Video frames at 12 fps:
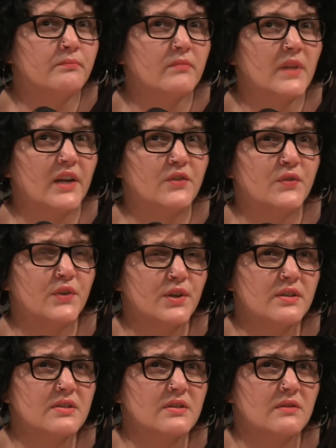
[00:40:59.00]
at
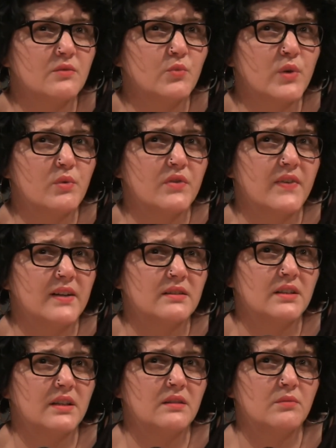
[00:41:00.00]
first we were
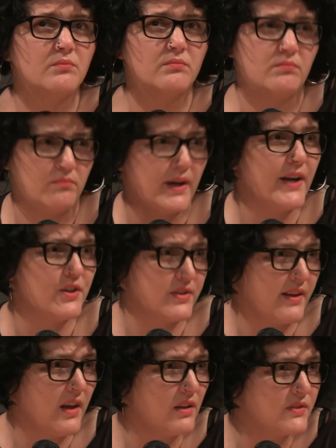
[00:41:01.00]
funded by
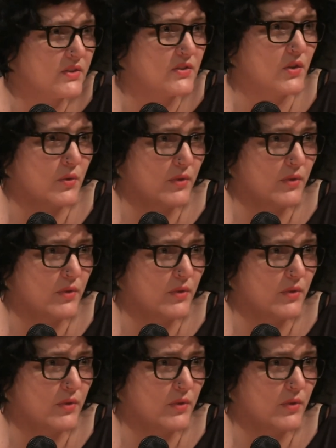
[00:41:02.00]
ourselves, so